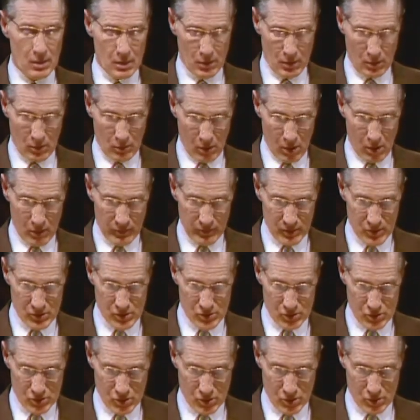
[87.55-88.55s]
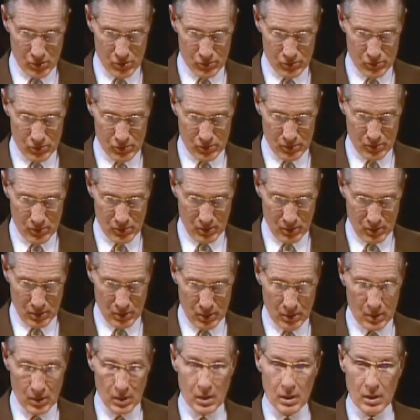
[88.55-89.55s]
and of his church
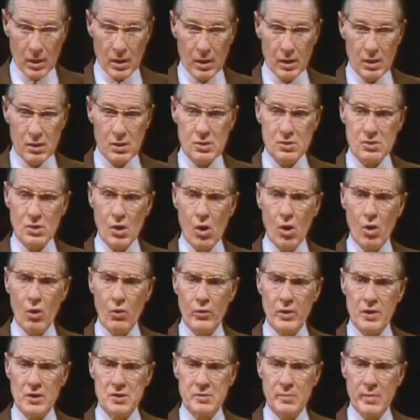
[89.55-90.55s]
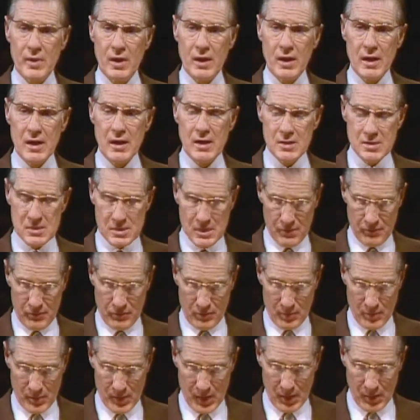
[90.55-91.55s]
and it has always been easy
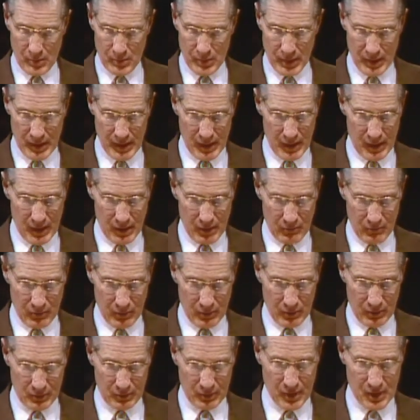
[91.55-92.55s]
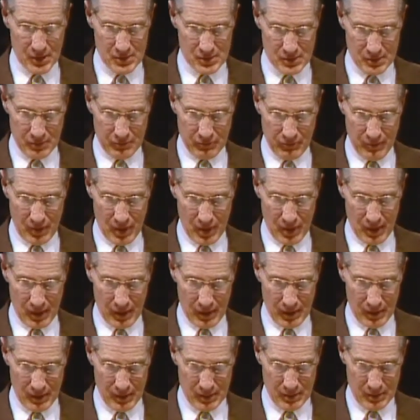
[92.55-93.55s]
for me to believe and to testify.
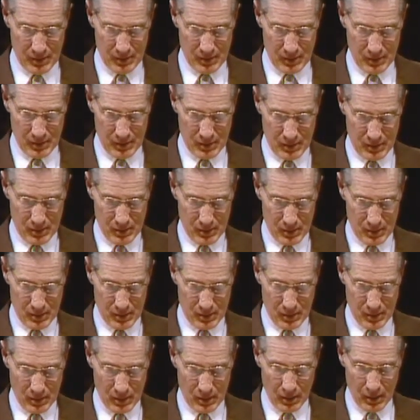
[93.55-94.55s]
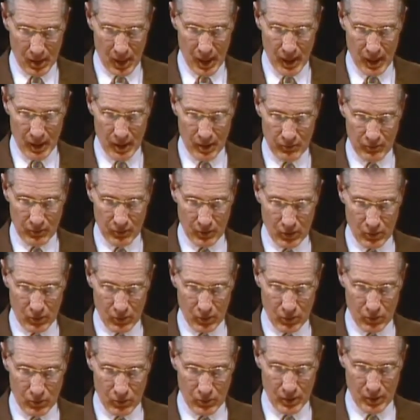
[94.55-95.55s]
And I have
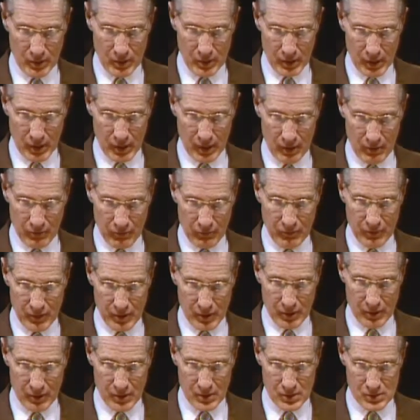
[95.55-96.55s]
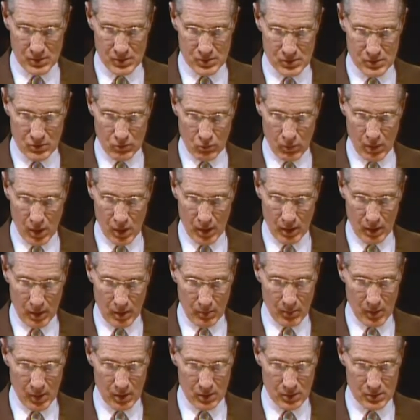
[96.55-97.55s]
concluded that if there is one
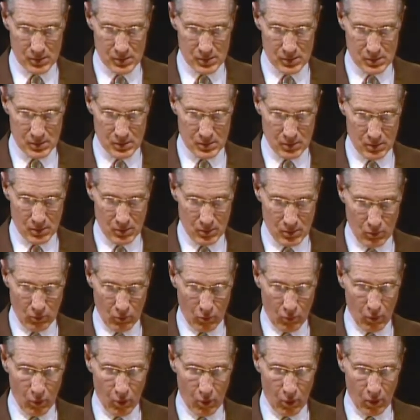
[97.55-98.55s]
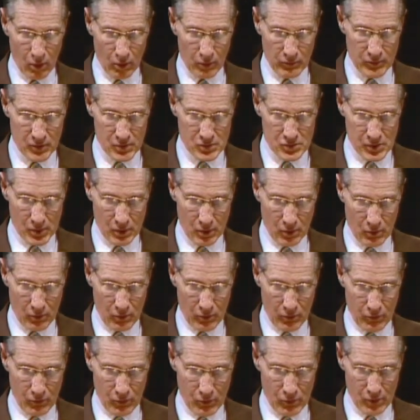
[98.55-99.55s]
amongst all of the general
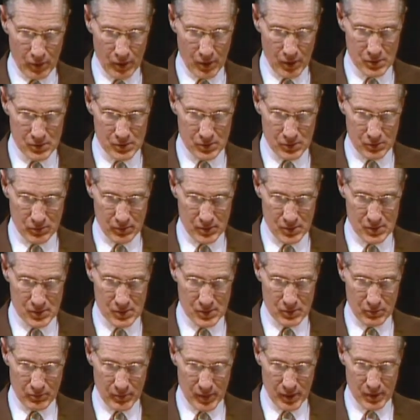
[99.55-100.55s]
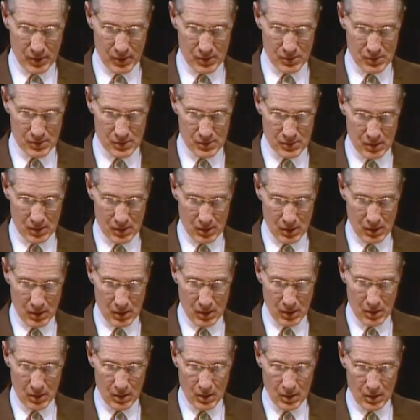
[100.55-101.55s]
authorities who is the weakest
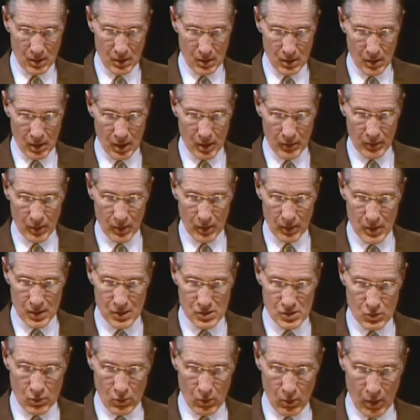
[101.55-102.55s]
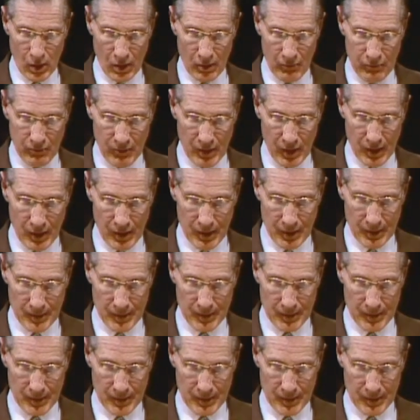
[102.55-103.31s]
and the least qualified,